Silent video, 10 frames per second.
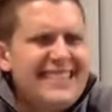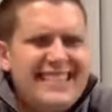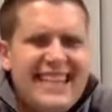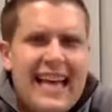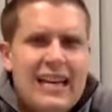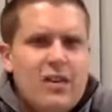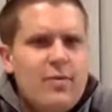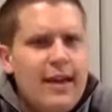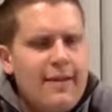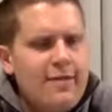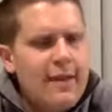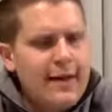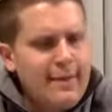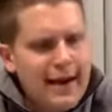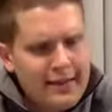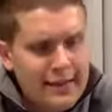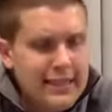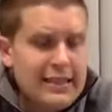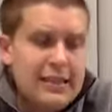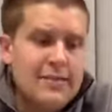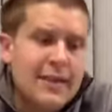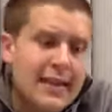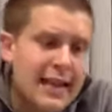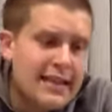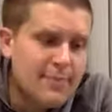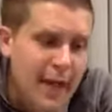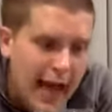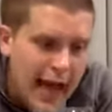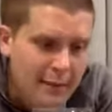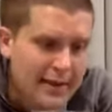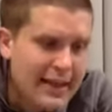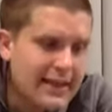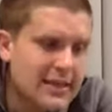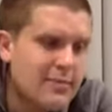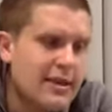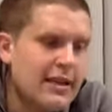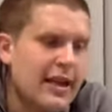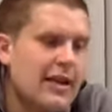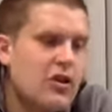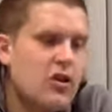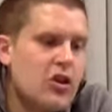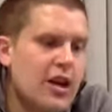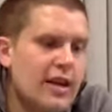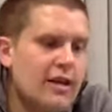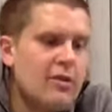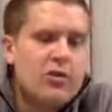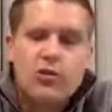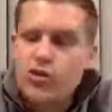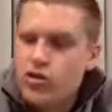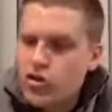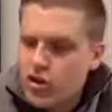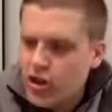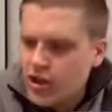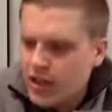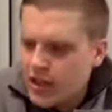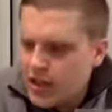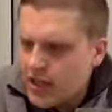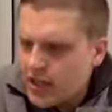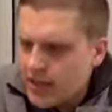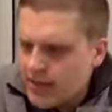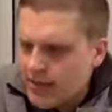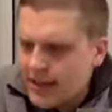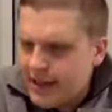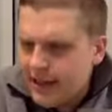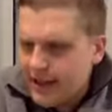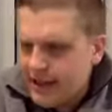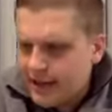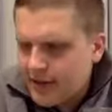then you may have a bad bottle. This doesn't mean that it's bad, but that doesn't mean that you're getting what you should be getting.